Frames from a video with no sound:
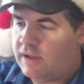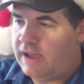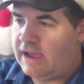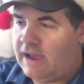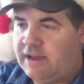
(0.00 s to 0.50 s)

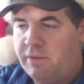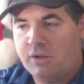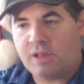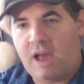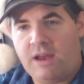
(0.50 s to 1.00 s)
And he
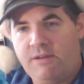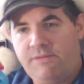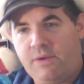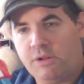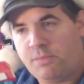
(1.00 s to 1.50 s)
was kind
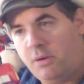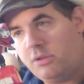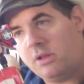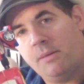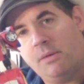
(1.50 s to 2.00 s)
of, when I was
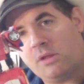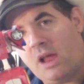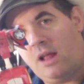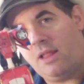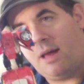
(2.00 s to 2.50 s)
posing, he was
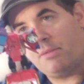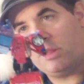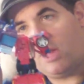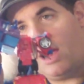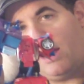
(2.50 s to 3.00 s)
kind of
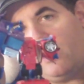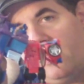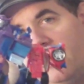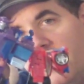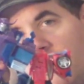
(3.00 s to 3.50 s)
lopsided a
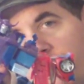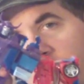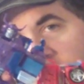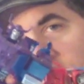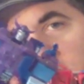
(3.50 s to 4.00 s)
little
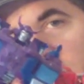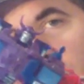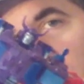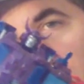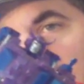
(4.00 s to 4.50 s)
bit. He was doing one of